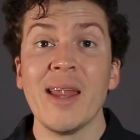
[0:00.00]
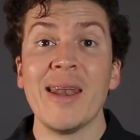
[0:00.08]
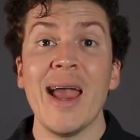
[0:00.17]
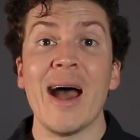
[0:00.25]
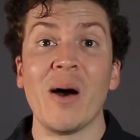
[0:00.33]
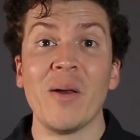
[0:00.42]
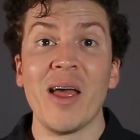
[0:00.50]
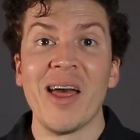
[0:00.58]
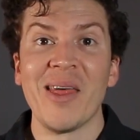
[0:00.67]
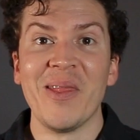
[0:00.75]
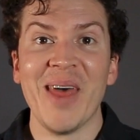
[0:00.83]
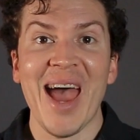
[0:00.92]
Now,
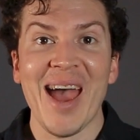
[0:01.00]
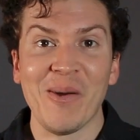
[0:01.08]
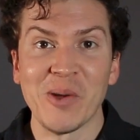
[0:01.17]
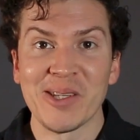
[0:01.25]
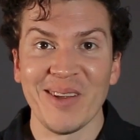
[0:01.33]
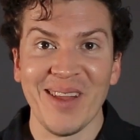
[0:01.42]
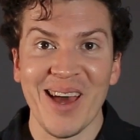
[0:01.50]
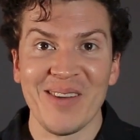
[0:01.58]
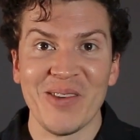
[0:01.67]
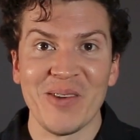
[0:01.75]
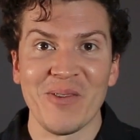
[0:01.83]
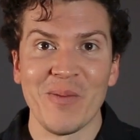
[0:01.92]
that was a lot
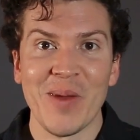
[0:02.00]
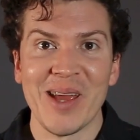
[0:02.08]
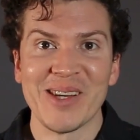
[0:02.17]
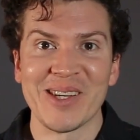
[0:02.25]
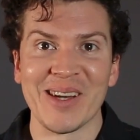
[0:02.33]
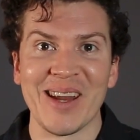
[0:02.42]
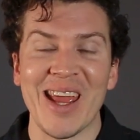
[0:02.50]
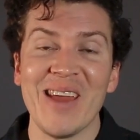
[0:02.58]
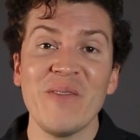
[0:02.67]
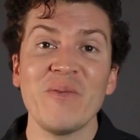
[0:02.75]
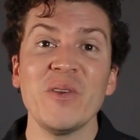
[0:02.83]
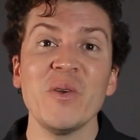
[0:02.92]
of information.
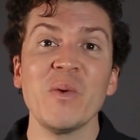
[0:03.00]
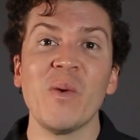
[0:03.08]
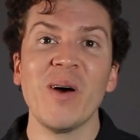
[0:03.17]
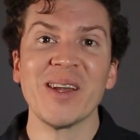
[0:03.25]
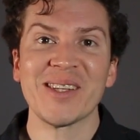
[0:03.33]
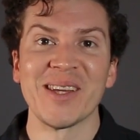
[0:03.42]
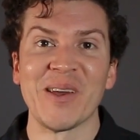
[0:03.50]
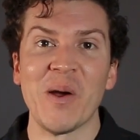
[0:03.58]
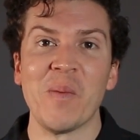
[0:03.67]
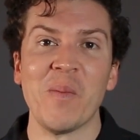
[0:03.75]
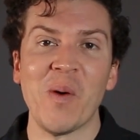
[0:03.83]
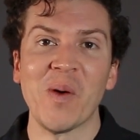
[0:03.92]
If you want to
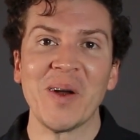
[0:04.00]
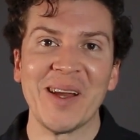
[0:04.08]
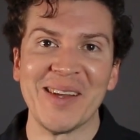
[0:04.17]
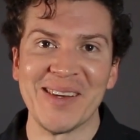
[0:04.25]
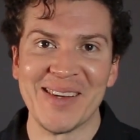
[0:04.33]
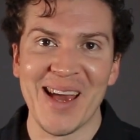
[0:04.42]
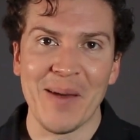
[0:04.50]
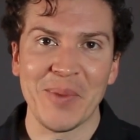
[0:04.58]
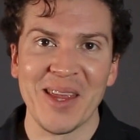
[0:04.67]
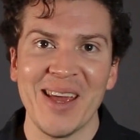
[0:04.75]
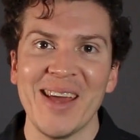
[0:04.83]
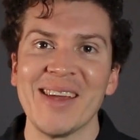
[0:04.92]
go more in
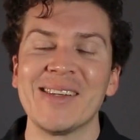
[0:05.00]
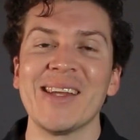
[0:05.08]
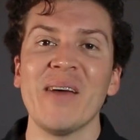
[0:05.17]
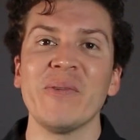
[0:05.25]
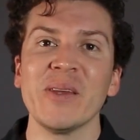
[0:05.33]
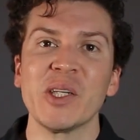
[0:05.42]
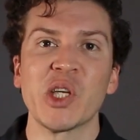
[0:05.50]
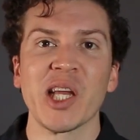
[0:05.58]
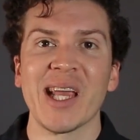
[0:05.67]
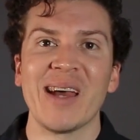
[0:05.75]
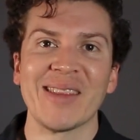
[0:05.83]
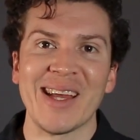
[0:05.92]
depth, definitely
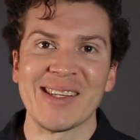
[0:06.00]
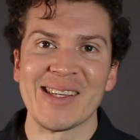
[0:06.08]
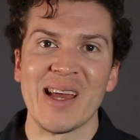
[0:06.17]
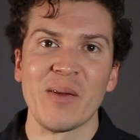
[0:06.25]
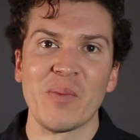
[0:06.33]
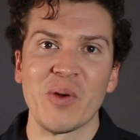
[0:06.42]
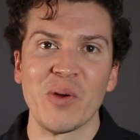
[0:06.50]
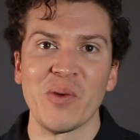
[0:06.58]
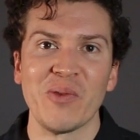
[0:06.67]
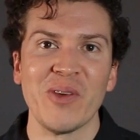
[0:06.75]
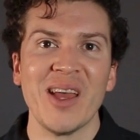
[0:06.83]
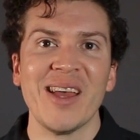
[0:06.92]
check out that
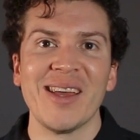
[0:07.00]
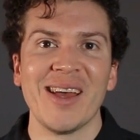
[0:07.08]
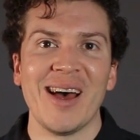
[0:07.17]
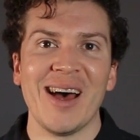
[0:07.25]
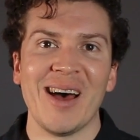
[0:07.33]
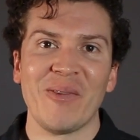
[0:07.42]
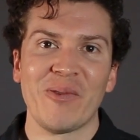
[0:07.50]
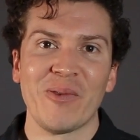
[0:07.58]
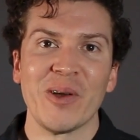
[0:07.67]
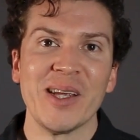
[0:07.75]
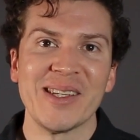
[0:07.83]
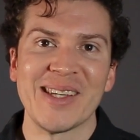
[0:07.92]
soundproof uh,
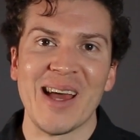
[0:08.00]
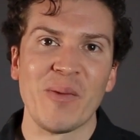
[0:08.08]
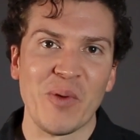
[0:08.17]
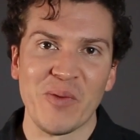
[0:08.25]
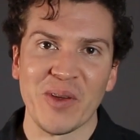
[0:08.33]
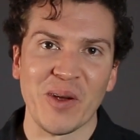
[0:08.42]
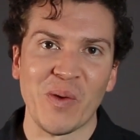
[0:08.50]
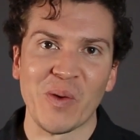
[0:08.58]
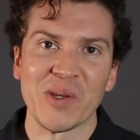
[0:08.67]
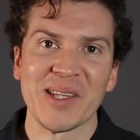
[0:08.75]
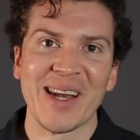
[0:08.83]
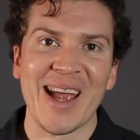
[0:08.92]
free soundproofing
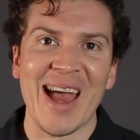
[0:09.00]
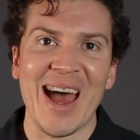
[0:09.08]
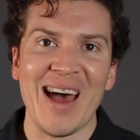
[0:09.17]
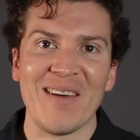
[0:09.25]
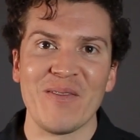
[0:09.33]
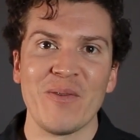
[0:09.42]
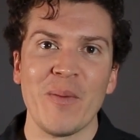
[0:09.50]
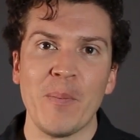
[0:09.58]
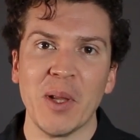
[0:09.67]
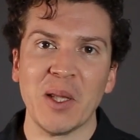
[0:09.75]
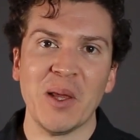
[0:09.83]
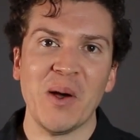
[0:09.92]
course that I have
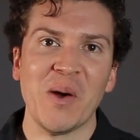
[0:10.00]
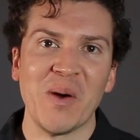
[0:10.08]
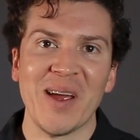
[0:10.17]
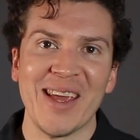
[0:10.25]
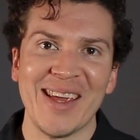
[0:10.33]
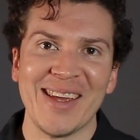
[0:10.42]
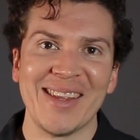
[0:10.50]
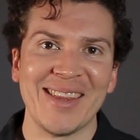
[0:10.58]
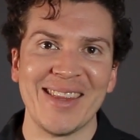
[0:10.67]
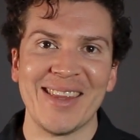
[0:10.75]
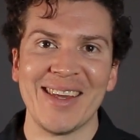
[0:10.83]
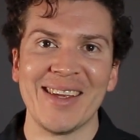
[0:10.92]
below
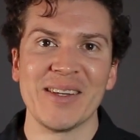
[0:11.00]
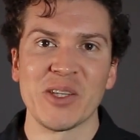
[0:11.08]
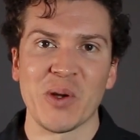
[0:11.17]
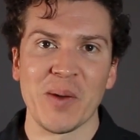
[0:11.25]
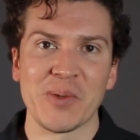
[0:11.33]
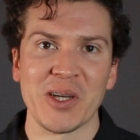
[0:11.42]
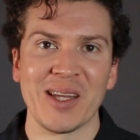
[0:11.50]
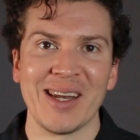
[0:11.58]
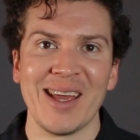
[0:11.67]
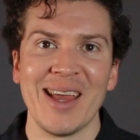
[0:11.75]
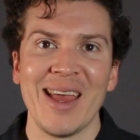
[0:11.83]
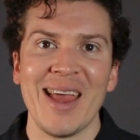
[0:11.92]
in the description.
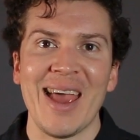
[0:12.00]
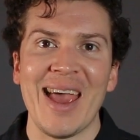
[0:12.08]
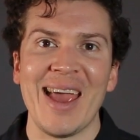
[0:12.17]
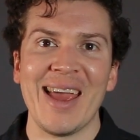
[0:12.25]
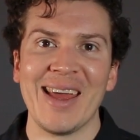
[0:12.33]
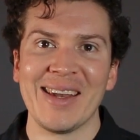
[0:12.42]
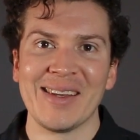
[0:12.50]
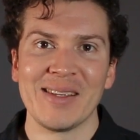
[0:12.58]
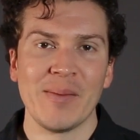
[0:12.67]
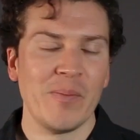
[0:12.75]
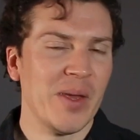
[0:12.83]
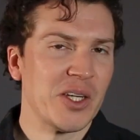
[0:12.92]
And
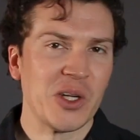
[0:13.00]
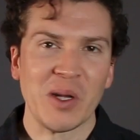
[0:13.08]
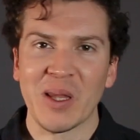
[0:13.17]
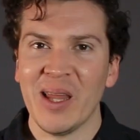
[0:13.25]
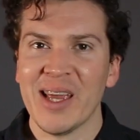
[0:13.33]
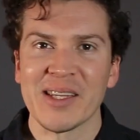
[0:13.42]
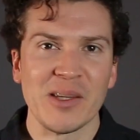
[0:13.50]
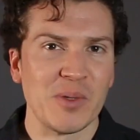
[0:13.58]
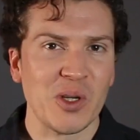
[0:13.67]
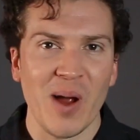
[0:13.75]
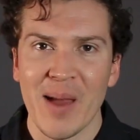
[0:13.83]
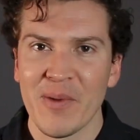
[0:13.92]
make sure to like,
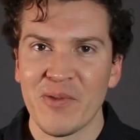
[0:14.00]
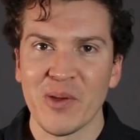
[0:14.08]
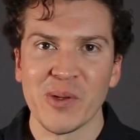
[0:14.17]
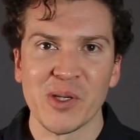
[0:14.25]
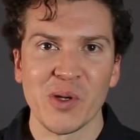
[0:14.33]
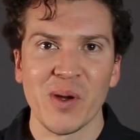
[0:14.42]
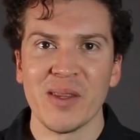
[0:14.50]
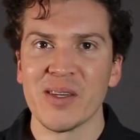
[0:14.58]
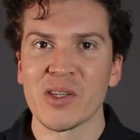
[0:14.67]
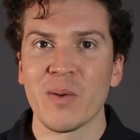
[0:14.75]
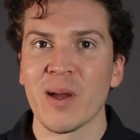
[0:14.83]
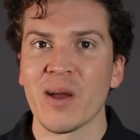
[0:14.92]
subscribe if you enjoyed
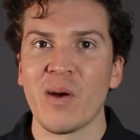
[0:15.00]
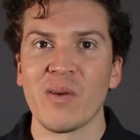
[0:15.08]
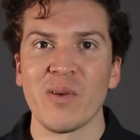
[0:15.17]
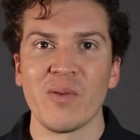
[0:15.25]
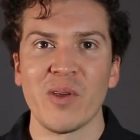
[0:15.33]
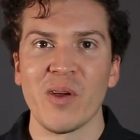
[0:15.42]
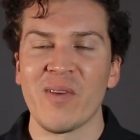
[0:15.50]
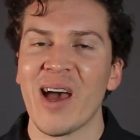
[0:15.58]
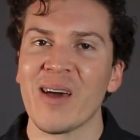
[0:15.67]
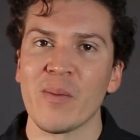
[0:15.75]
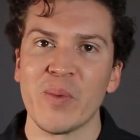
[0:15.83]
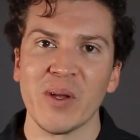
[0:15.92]
this quick overview of
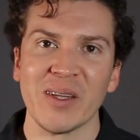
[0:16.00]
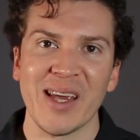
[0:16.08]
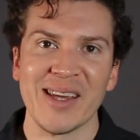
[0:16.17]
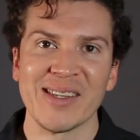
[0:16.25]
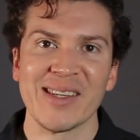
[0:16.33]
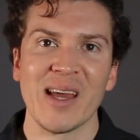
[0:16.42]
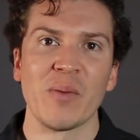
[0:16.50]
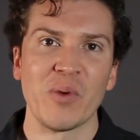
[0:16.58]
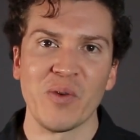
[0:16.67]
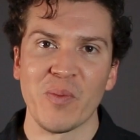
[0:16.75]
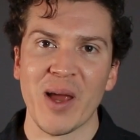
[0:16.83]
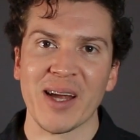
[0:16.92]
how to build a
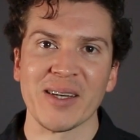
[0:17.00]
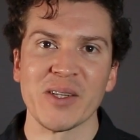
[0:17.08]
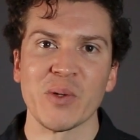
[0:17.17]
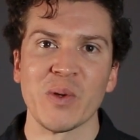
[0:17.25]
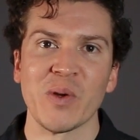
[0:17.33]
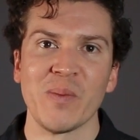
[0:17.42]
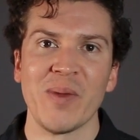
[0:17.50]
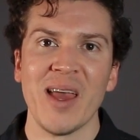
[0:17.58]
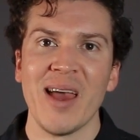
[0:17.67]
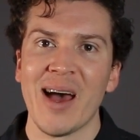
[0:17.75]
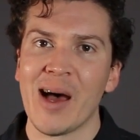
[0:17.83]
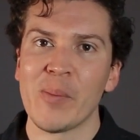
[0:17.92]
soundproof practice room.
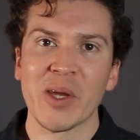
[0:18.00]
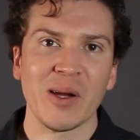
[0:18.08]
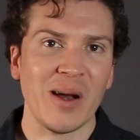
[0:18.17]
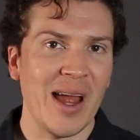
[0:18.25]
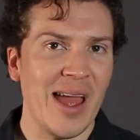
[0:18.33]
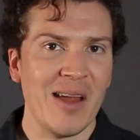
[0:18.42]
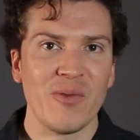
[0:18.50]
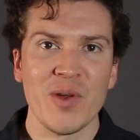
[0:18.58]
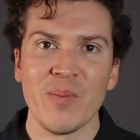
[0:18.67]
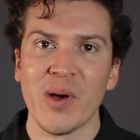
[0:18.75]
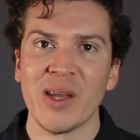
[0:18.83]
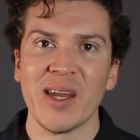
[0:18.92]
I'm here
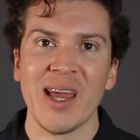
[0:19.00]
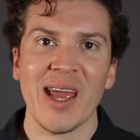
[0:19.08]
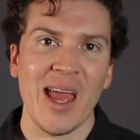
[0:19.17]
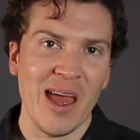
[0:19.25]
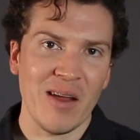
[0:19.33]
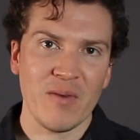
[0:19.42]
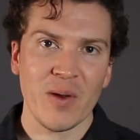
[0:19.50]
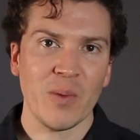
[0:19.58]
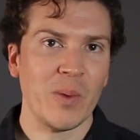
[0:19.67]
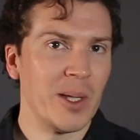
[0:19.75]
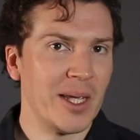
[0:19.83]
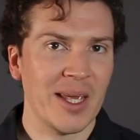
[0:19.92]
every Monday, every
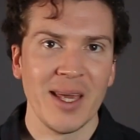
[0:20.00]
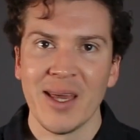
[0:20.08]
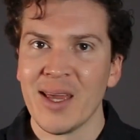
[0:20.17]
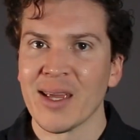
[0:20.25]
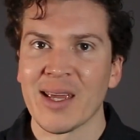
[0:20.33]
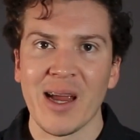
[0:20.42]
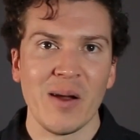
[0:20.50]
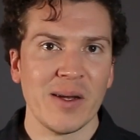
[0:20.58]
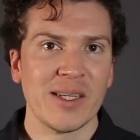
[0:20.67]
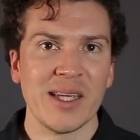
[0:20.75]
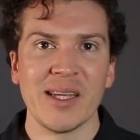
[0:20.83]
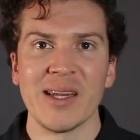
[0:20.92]
week,
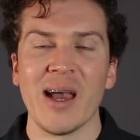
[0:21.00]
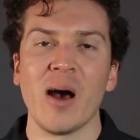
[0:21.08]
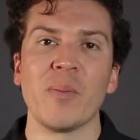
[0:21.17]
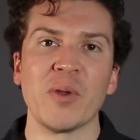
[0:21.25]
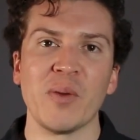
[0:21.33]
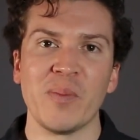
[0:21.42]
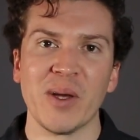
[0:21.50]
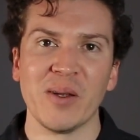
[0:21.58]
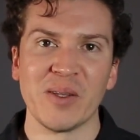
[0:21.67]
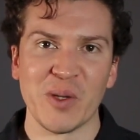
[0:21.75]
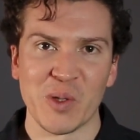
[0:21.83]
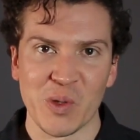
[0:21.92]
guaranteed to help you
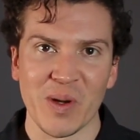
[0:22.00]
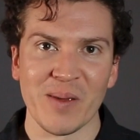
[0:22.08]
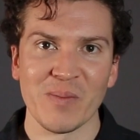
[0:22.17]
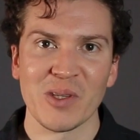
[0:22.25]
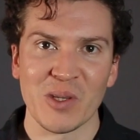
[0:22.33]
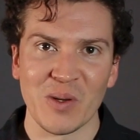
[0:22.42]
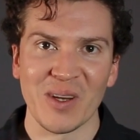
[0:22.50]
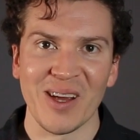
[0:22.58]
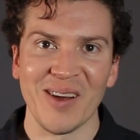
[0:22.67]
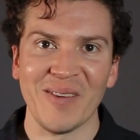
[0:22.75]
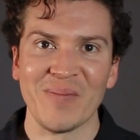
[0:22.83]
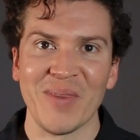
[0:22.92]
build your dream
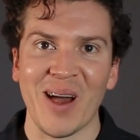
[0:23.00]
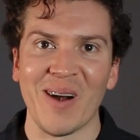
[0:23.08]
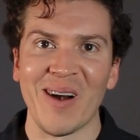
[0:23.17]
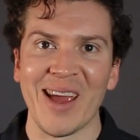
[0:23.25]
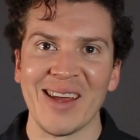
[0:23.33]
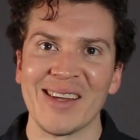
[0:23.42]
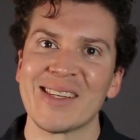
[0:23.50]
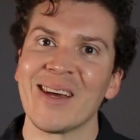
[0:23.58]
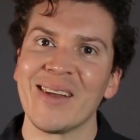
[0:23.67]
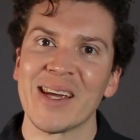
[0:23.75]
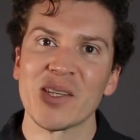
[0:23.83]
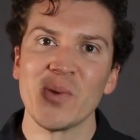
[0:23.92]
studio. All right,
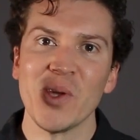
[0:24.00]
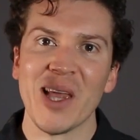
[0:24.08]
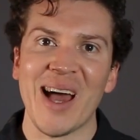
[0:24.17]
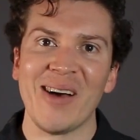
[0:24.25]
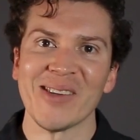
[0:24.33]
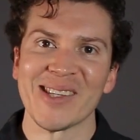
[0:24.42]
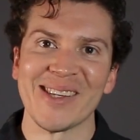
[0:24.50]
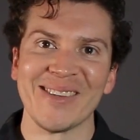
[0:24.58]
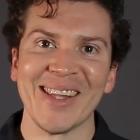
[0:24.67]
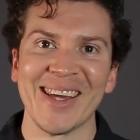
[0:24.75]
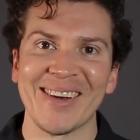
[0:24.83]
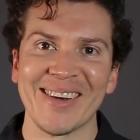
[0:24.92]
until next week, I'll see
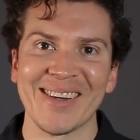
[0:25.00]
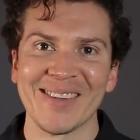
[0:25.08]
you later.